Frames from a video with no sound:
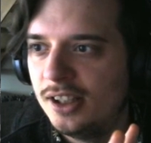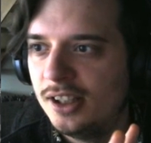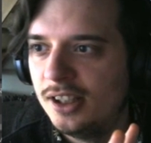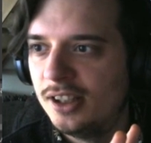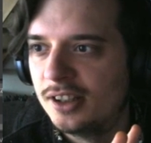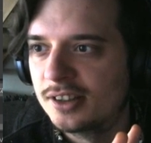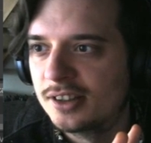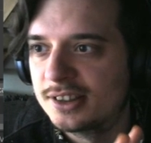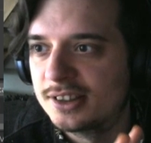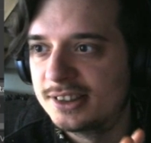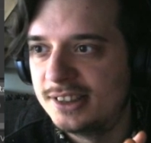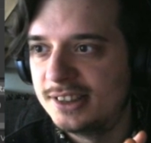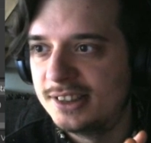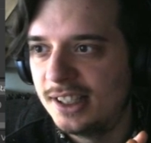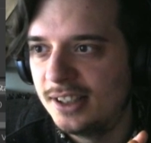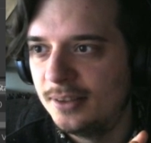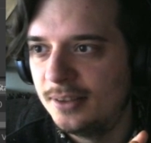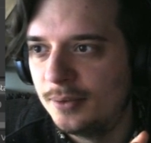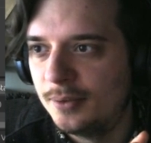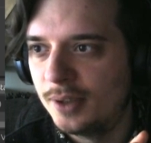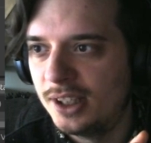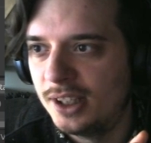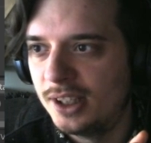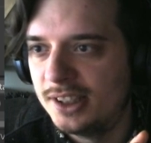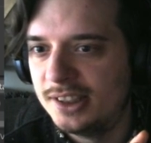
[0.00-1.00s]
Because then
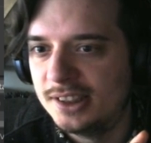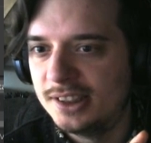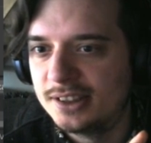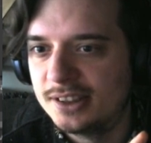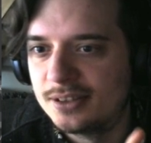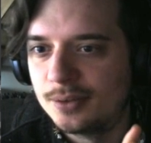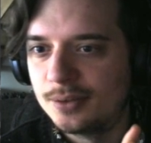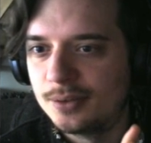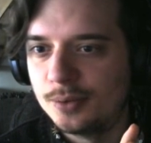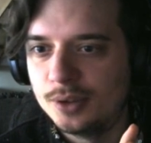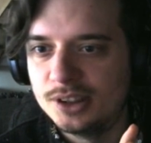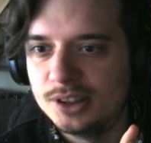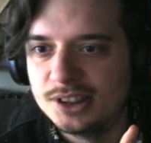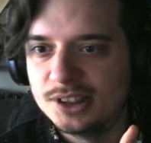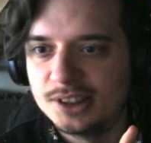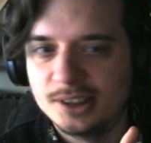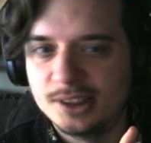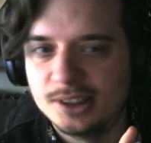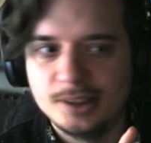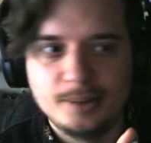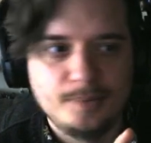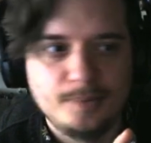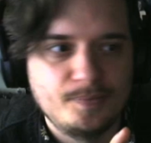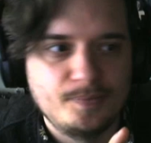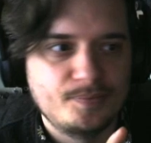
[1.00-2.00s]
what I did was
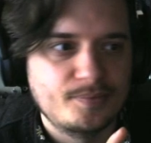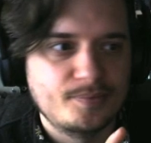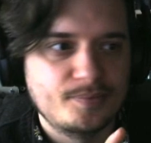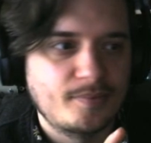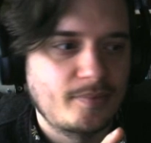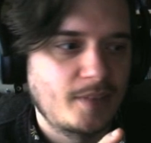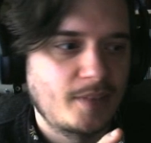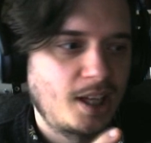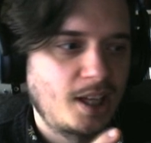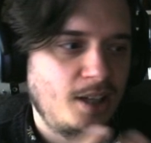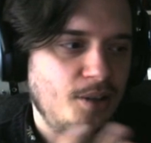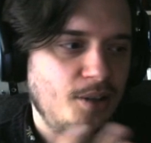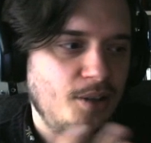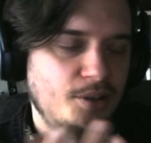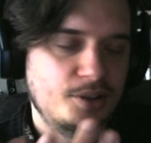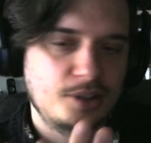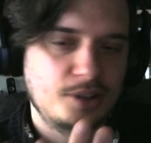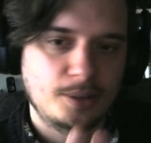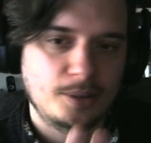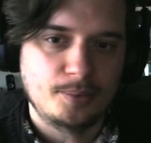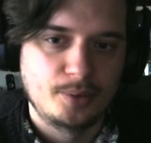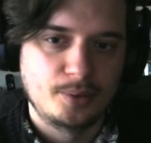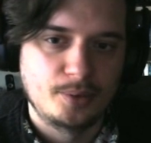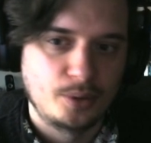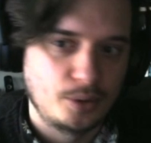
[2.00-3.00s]
I looked
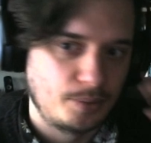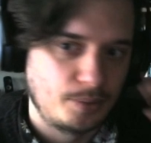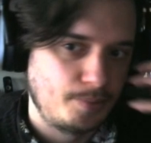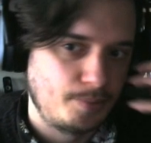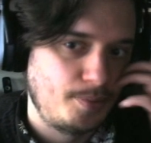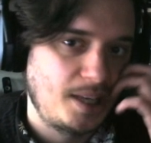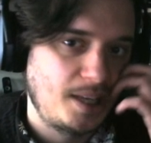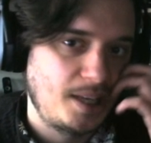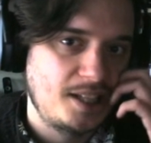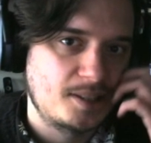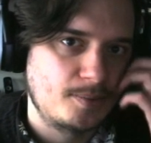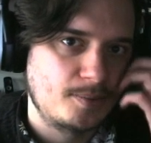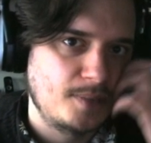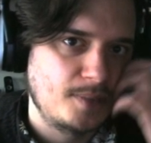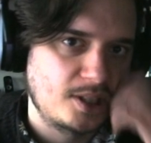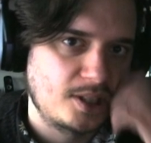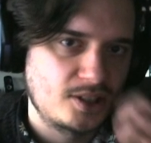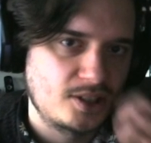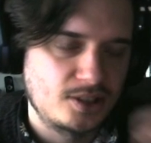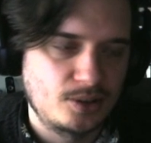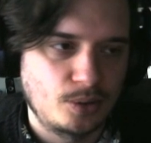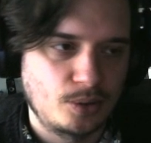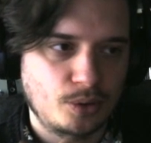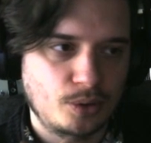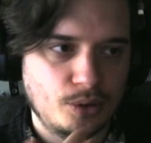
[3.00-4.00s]
up good base
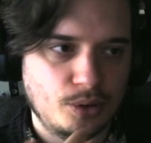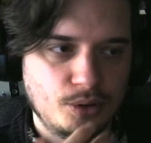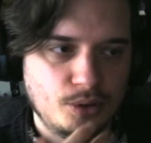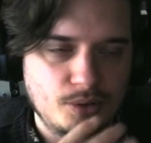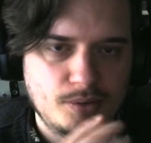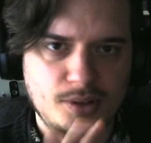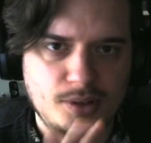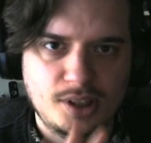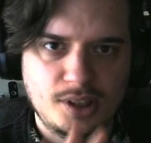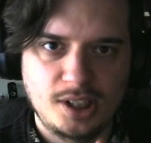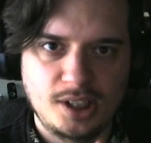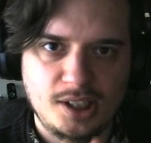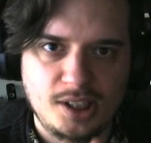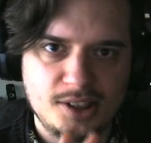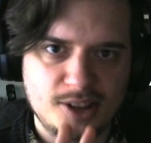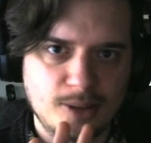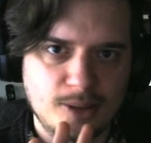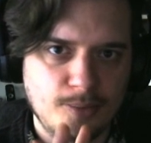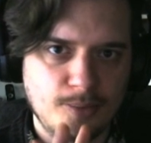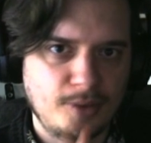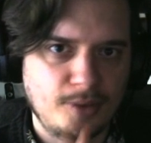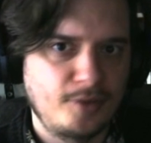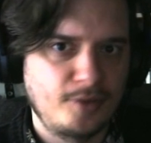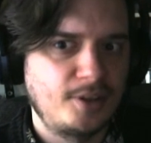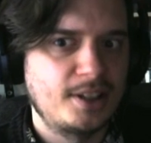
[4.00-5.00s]
meshes or good
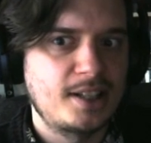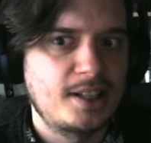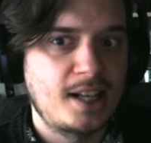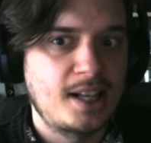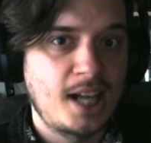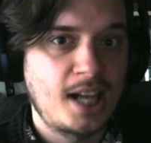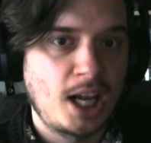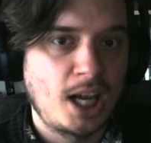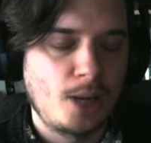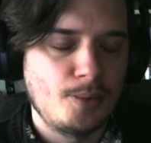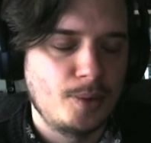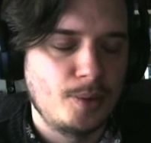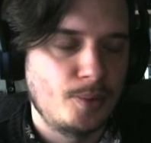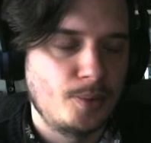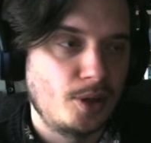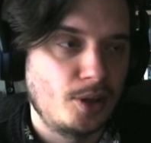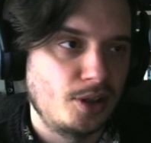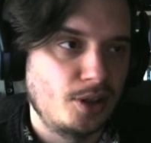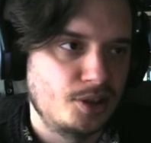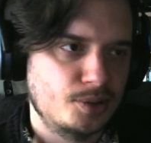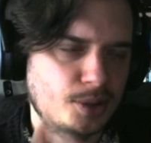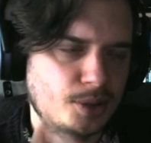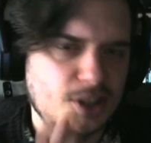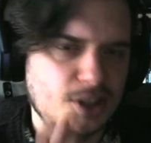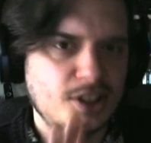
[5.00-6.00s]
simplified anatomy
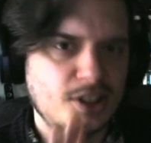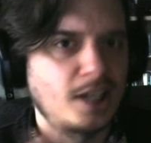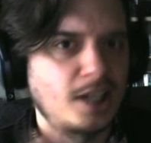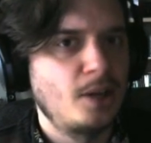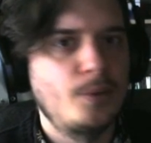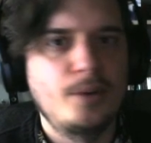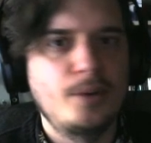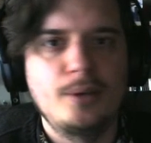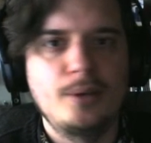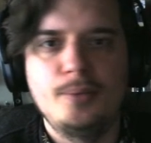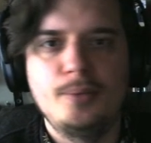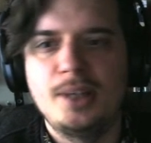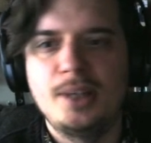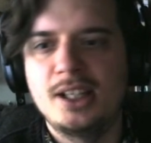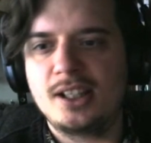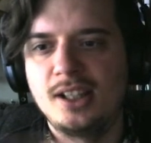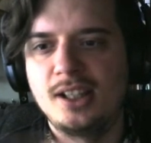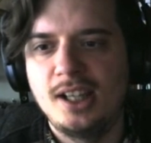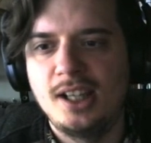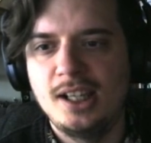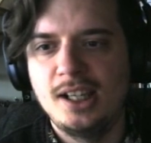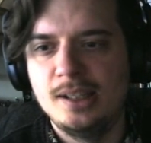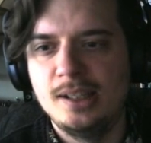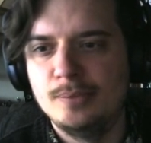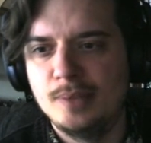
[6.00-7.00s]
models. Because I don't want to make
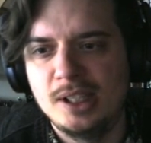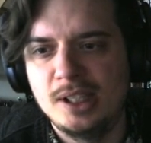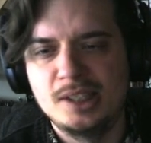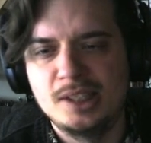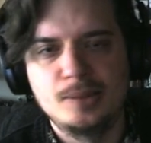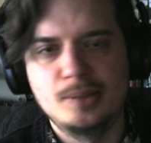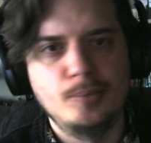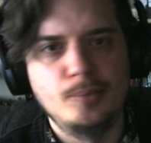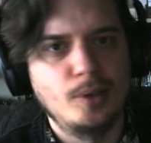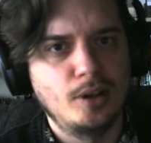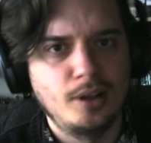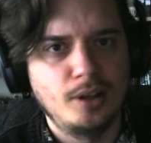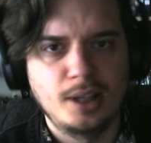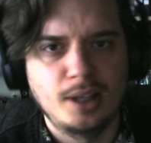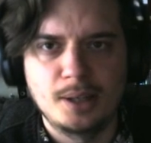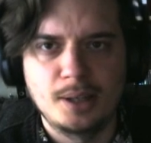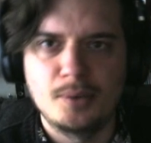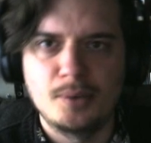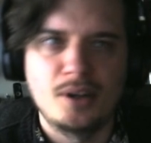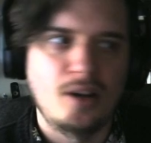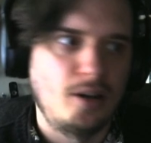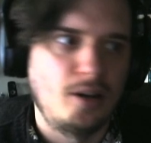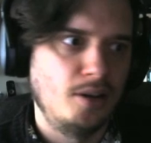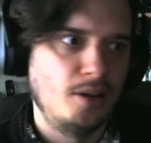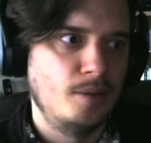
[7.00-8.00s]
a base model like with
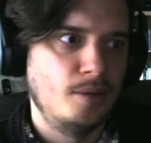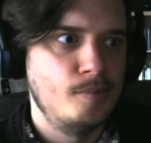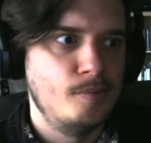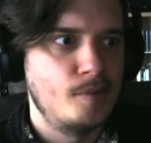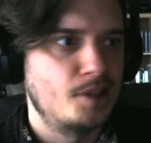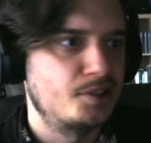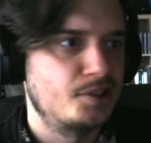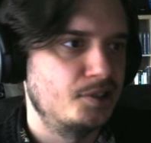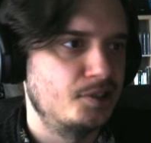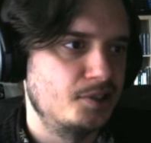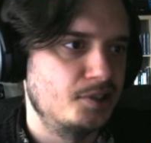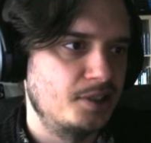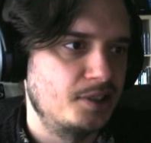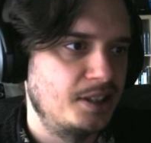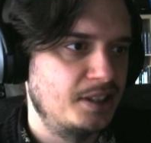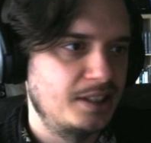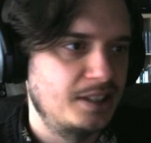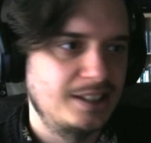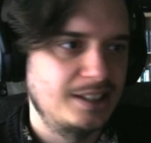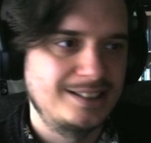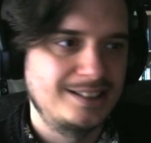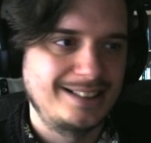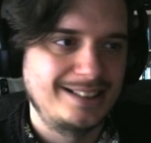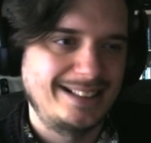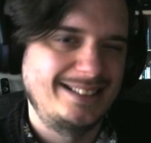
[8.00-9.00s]
all the muscles in
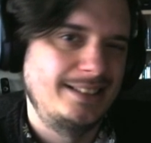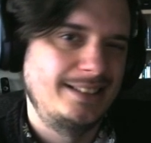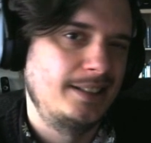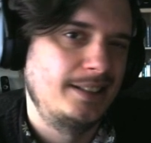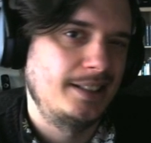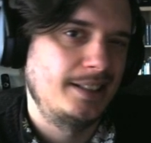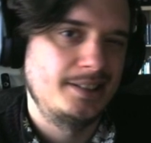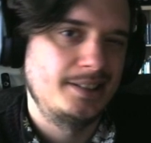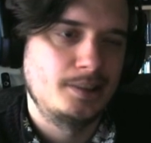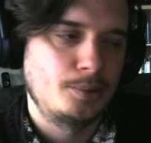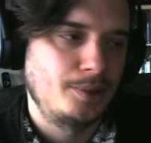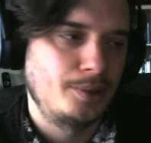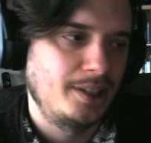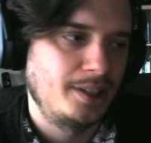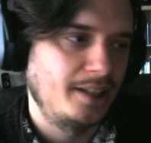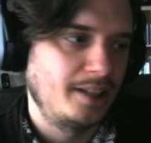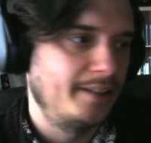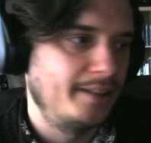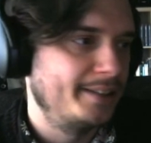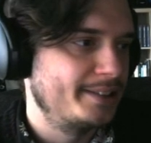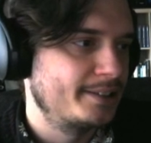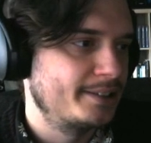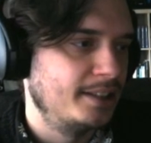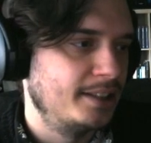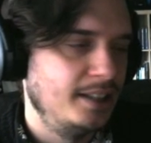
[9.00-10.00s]
it. That's
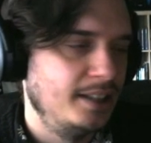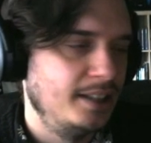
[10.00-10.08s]
ridiculous.